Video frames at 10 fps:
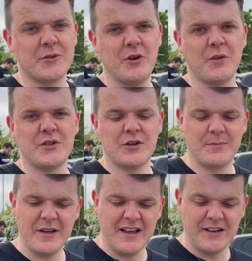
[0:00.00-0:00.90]
to cook this
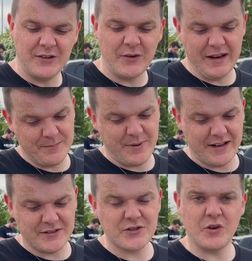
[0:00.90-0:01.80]
up. Not eating
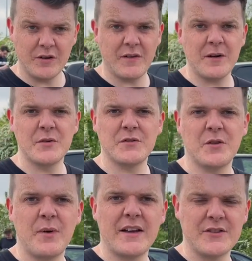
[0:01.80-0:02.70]
pence. Sorry very much for the
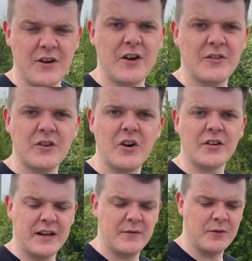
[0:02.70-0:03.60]
waste earth and God
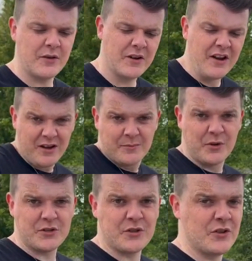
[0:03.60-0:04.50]
and everyone. But
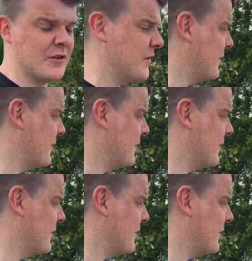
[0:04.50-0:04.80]
it's good night for